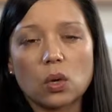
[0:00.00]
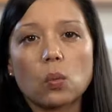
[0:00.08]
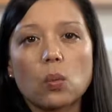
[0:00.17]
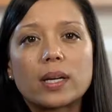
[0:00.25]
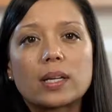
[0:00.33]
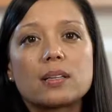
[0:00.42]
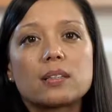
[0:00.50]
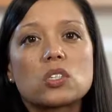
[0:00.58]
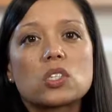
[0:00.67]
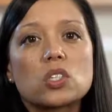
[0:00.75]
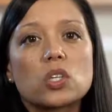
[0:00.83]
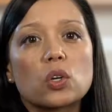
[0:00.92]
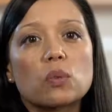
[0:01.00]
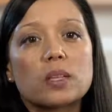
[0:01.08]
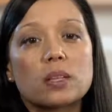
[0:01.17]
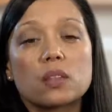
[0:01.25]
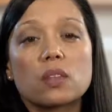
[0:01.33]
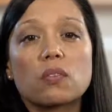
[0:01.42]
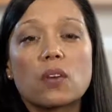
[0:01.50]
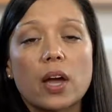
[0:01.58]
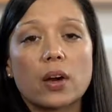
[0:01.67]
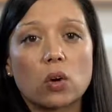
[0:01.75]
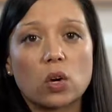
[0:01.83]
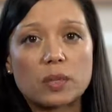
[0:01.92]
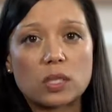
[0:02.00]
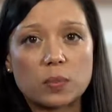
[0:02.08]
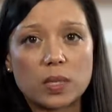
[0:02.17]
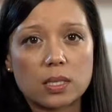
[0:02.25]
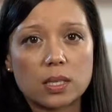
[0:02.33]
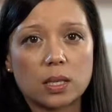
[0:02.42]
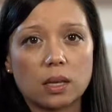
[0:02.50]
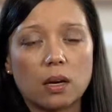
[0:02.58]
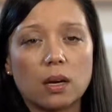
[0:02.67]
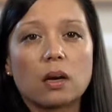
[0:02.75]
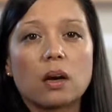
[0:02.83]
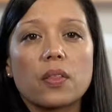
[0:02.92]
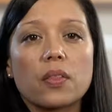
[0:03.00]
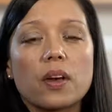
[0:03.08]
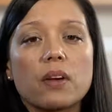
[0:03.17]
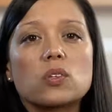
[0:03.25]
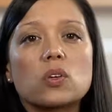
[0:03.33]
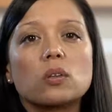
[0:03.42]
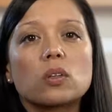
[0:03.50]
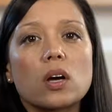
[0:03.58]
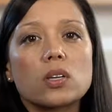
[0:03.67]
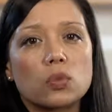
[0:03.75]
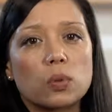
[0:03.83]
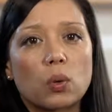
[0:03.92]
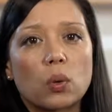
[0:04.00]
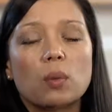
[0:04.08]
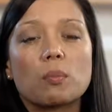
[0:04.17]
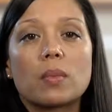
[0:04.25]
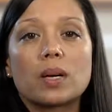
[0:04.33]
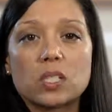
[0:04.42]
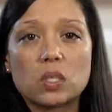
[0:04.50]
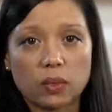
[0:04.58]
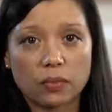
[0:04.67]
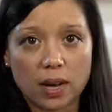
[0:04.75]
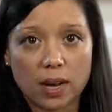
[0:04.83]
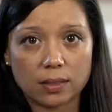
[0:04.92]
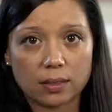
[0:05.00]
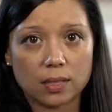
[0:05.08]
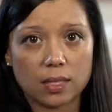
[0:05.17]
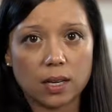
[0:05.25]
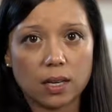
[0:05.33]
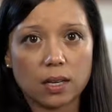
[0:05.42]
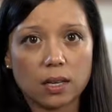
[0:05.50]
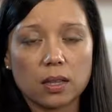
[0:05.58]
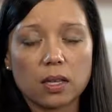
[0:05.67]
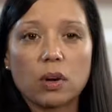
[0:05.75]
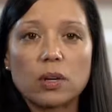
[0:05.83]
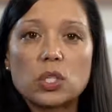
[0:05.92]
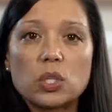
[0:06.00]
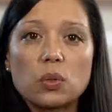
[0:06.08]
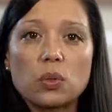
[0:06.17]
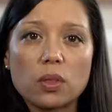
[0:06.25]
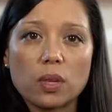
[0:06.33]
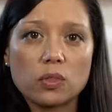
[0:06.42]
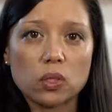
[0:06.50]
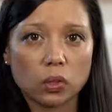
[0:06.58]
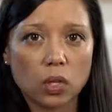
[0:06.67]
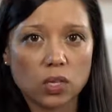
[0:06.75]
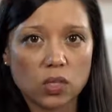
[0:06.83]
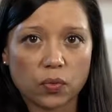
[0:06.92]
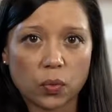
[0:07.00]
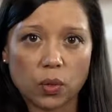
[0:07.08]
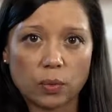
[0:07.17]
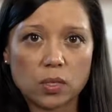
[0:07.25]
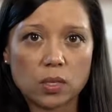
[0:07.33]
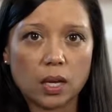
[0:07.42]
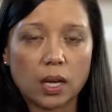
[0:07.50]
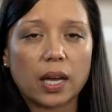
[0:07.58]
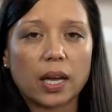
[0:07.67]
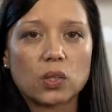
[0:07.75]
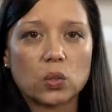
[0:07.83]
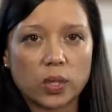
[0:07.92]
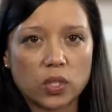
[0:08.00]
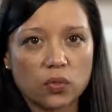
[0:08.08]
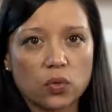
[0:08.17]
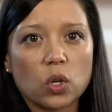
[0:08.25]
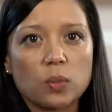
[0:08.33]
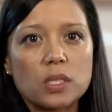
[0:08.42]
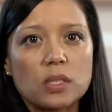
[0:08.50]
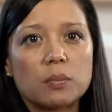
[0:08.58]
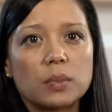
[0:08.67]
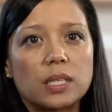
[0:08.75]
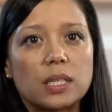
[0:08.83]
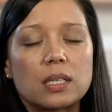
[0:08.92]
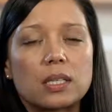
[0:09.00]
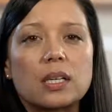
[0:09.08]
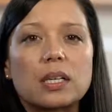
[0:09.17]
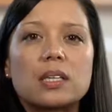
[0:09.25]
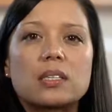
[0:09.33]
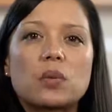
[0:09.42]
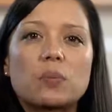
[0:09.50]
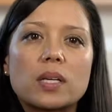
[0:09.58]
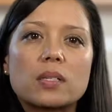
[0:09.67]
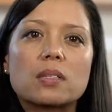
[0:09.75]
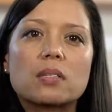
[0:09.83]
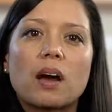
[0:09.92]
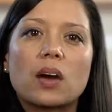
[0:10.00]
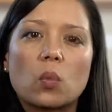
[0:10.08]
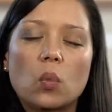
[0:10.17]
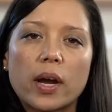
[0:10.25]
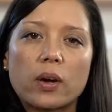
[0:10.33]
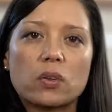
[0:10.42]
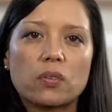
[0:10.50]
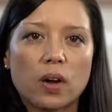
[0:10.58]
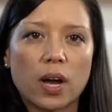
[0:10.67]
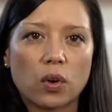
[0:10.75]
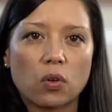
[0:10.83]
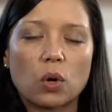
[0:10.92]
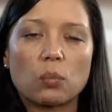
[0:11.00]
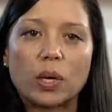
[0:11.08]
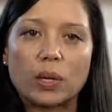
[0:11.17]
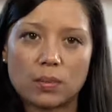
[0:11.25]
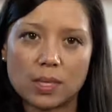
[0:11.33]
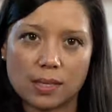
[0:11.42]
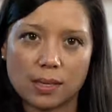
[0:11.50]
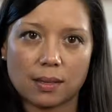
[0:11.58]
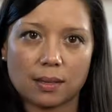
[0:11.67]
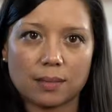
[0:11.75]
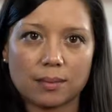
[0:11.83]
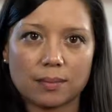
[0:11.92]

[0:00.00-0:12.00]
When it is determined that the firearm is missing, a theft or loss report must be filed. There are 2 theft or loss forms, and which form is completed is dependent on where the firearm went missing.